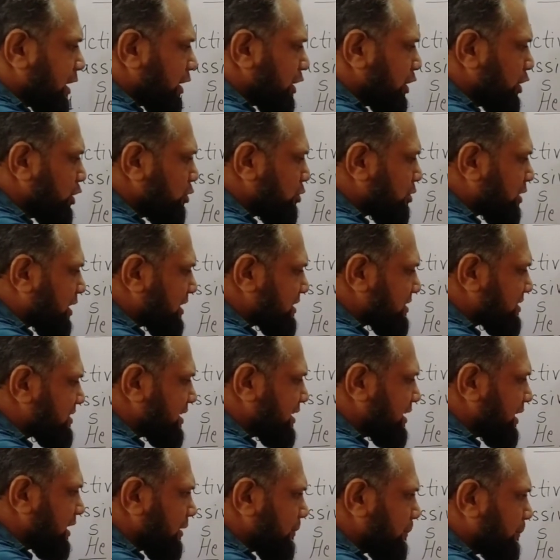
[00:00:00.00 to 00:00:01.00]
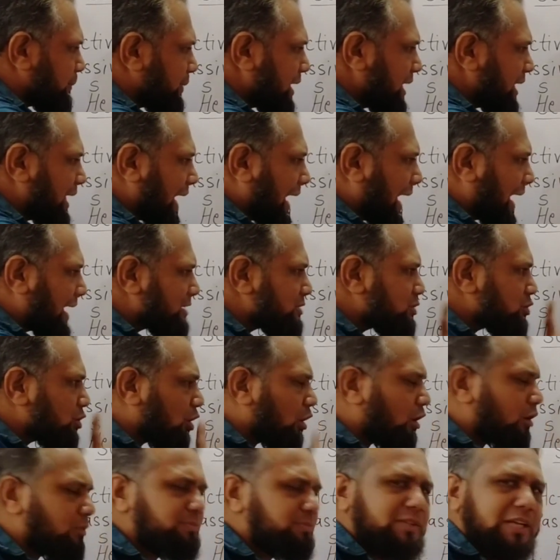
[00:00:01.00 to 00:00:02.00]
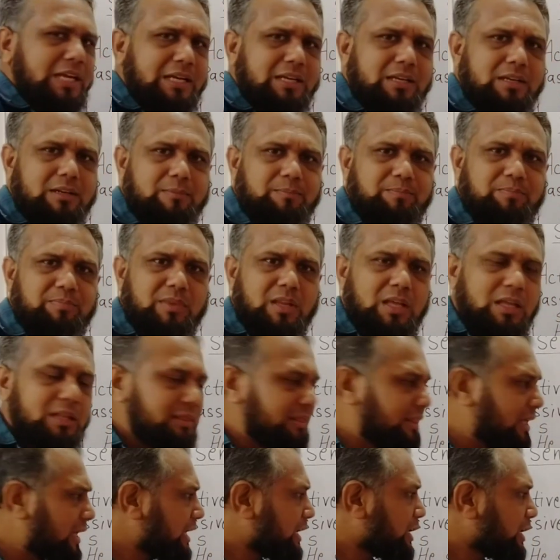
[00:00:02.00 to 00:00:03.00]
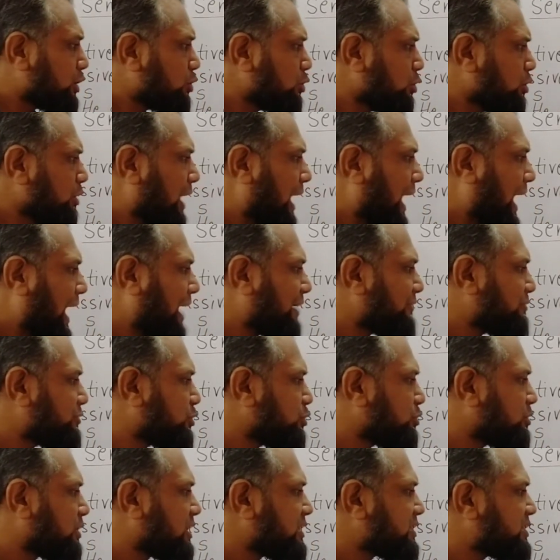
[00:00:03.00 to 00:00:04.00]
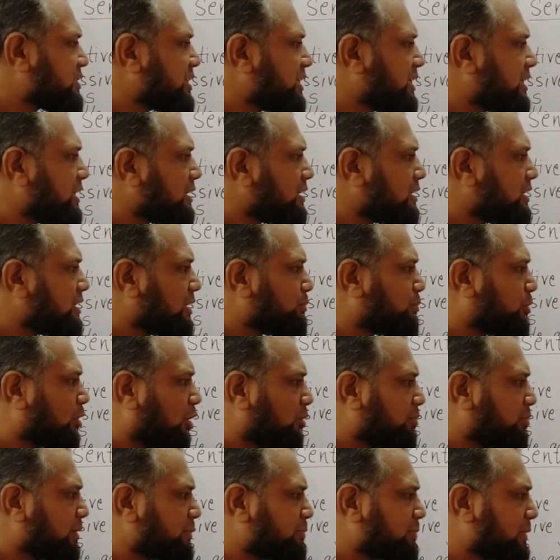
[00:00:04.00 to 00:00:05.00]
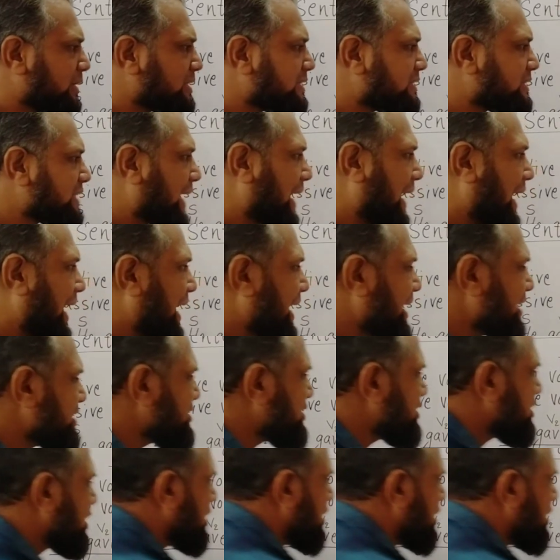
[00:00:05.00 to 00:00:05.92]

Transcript: you consider me as object, then you have to consider the bobby pins as